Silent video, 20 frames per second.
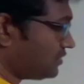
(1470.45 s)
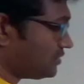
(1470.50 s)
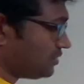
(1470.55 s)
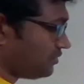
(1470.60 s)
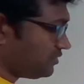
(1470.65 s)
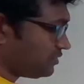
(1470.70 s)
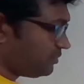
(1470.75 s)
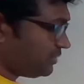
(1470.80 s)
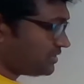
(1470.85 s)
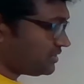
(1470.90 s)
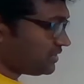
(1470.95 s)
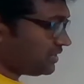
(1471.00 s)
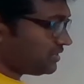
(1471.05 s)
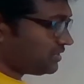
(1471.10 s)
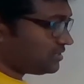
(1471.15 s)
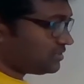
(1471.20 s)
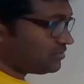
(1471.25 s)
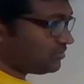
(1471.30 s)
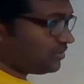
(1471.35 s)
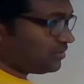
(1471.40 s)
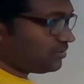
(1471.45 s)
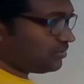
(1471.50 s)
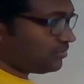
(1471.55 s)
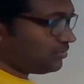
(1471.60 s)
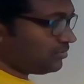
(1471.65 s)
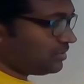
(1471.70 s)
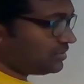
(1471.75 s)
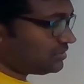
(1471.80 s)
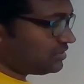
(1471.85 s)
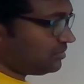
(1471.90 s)
So which means that this is your
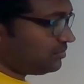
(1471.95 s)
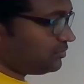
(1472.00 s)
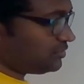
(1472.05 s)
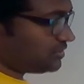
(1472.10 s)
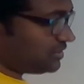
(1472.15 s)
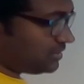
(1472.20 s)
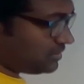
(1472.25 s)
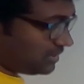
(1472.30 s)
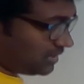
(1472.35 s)
true distribution.